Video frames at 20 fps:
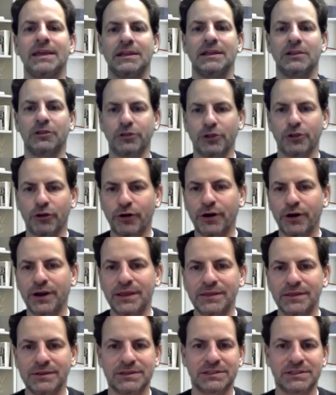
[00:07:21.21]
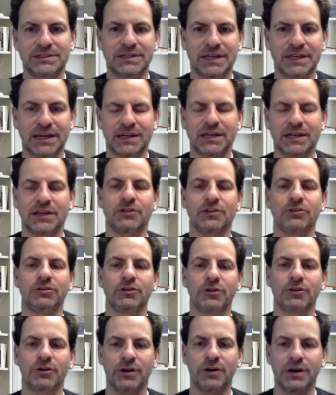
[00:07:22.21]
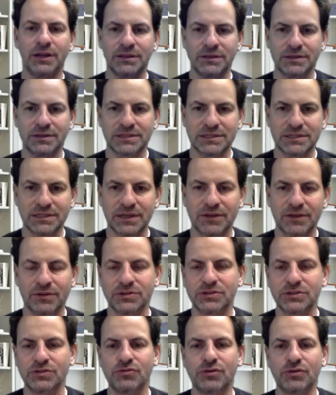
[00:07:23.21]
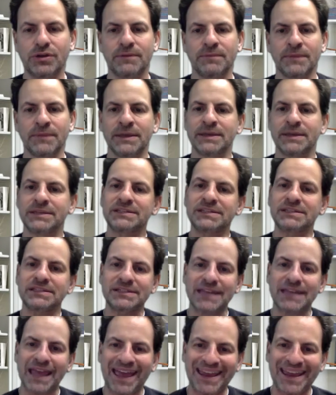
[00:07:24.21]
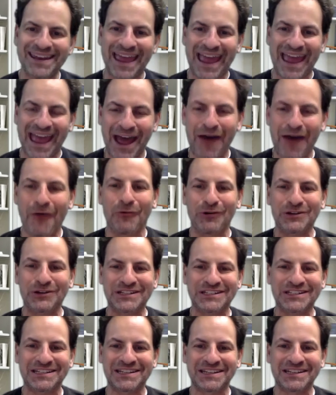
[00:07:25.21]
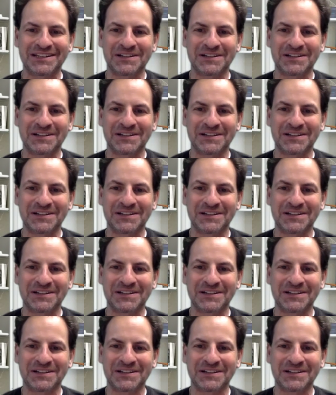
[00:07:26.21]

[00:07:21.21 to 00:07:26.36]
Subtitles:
learning this technique, learning this skill so you can stand out